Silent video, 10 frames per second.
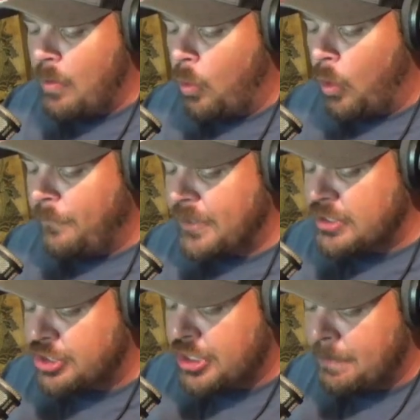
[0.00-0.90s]
wolf in
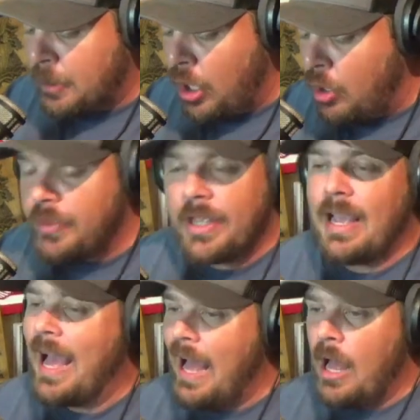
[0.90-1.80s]
sheep clothing.
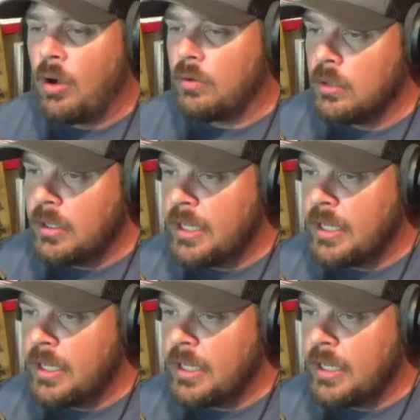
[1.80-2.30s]
How?